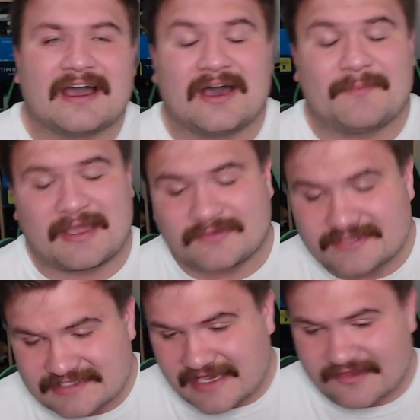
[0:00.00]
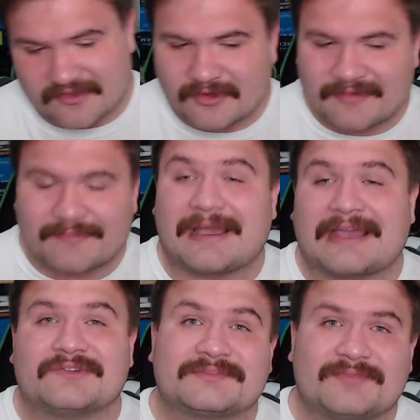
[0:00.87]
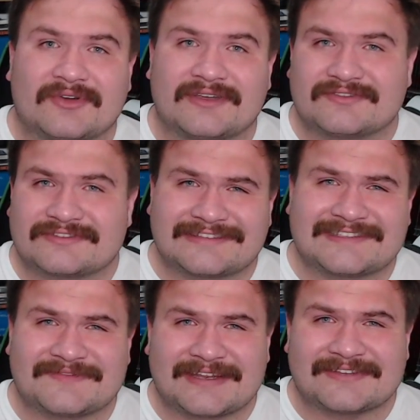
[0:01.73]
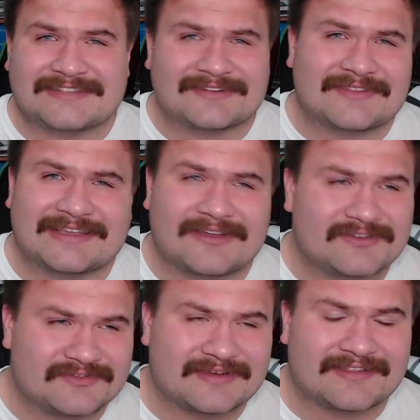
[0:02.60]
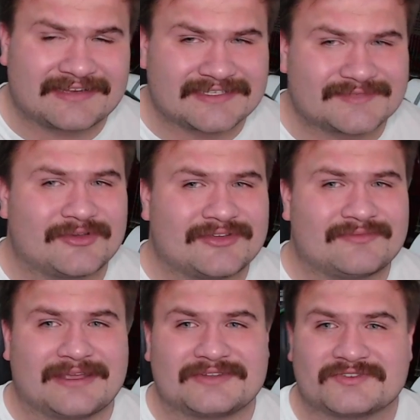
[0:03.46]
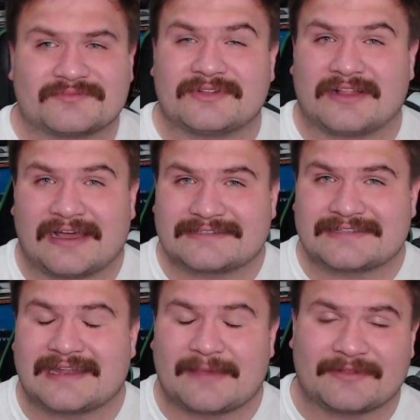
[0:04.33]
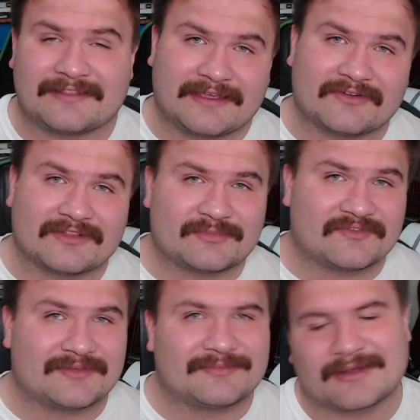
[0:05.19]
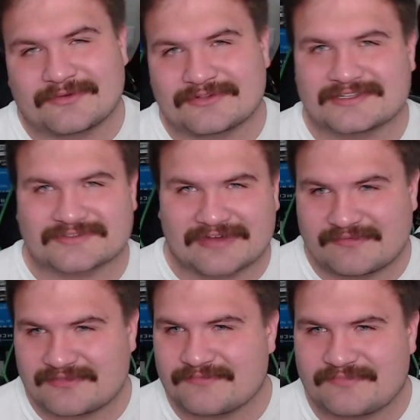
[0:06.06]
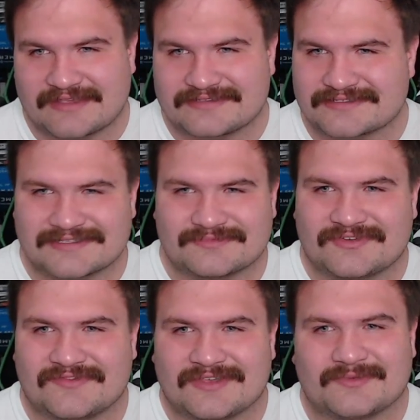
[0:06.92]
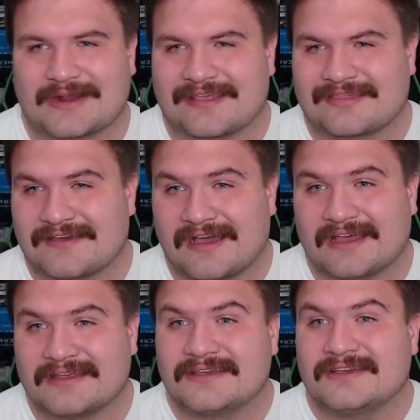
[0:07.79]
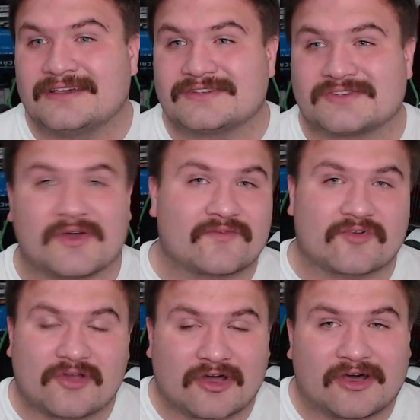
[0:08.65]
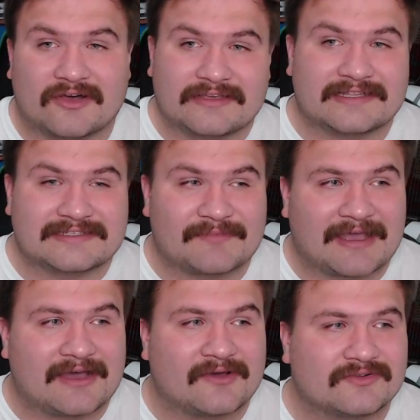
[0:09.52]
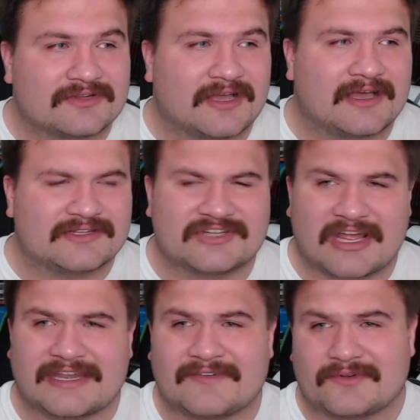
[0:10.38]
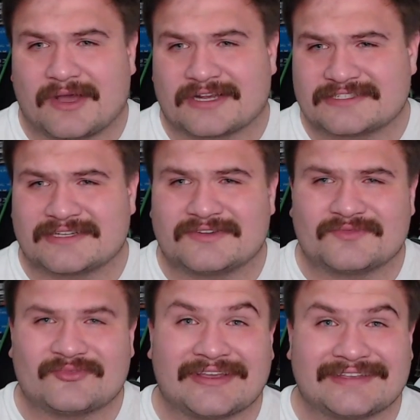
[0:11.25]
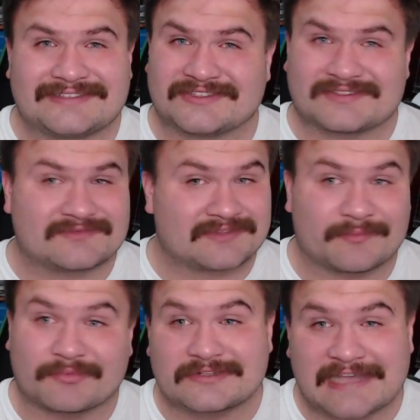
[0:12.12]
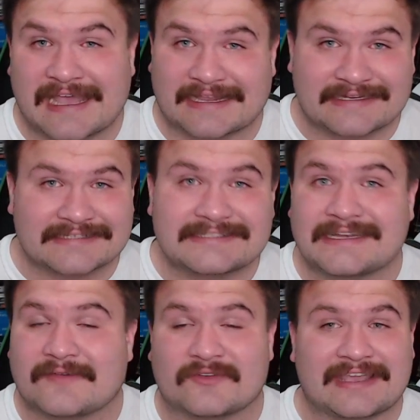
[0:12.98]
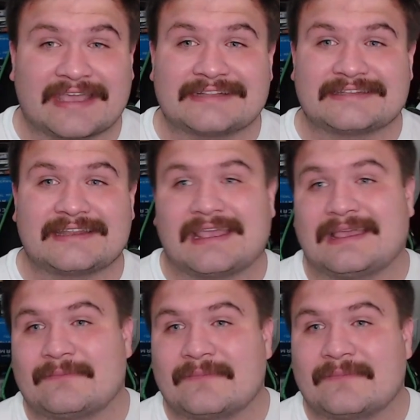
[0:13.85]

I will say there will be minor spoilers in these videos. I don't think I'll do anything to spoil major plots that happen later in the movie, but I will describe the basics of the movie and what I thought. So overall, it's about John David Washington, who plays just the protagonist. He never gains a name,